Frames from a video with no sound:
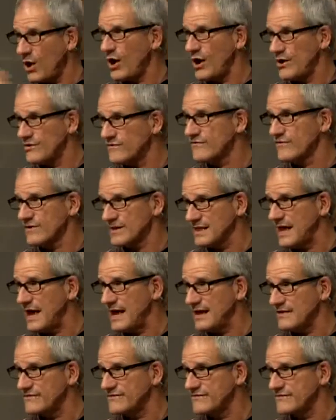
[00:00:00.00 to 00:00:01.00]
on for
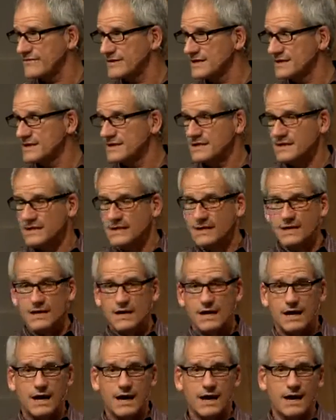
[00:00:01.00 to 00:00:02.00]
life
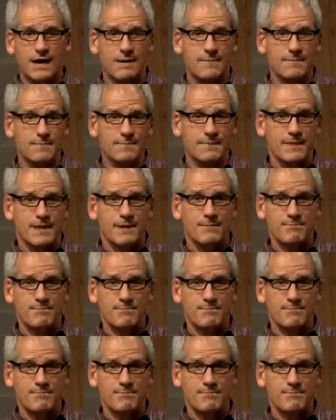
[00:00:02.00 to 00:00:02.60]
um,